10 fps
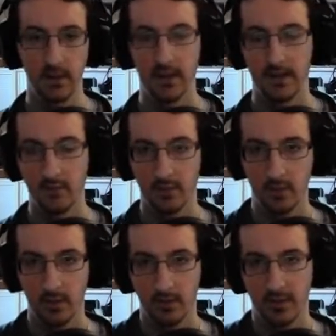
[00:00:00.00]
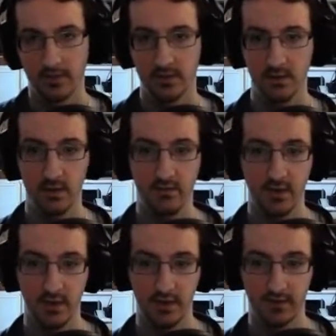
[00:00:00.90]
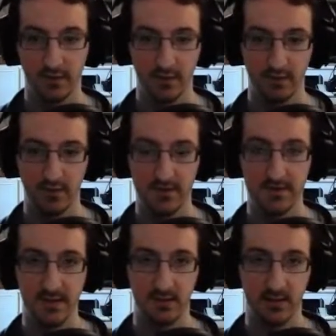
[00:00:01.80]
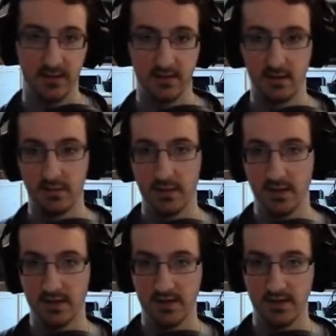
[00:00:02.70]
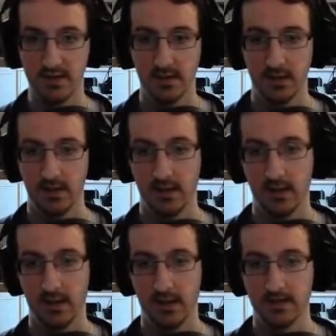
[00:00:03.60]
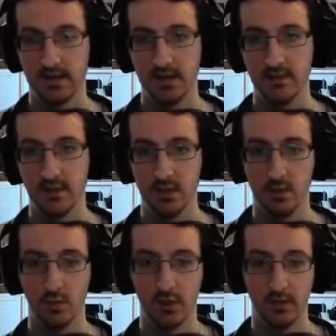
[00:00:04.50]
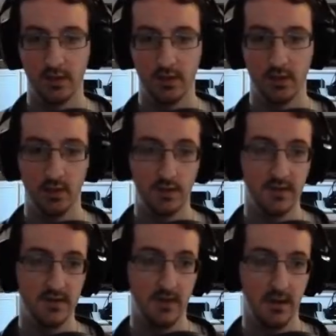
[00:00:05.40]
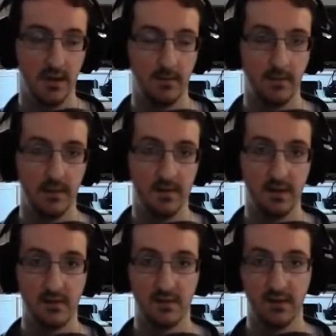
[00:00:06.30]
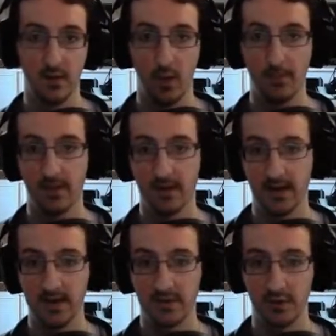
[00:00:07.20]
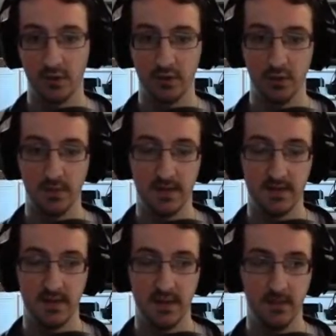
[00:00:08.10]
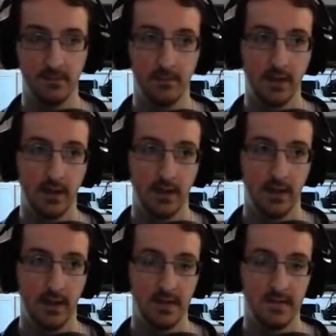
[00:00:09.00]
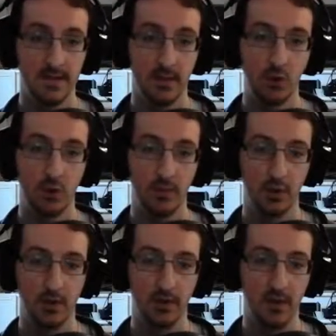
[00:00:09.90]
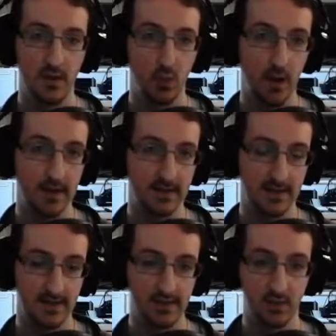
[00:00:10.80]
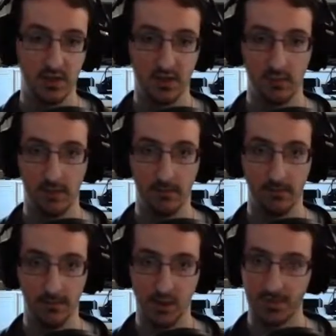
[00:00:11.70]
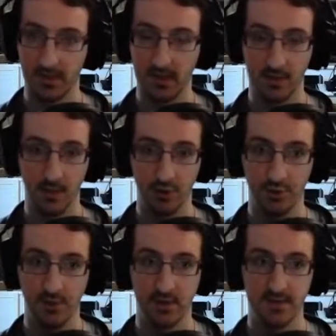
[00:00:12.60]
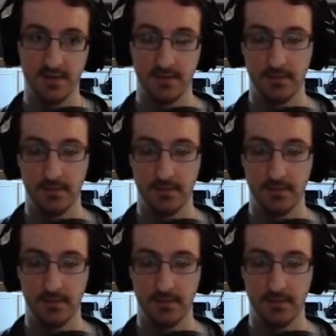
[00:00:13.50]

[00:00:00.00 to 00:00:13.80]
Hi everyone and welcome back to another video for Phantasy Star Online 2 New Genesis. In today's video we're going to be looking at another in the series of the weapon guides for new players to the game. And today we're going to be looking at the Wired Lance, which is a weapon used by the Hunter class.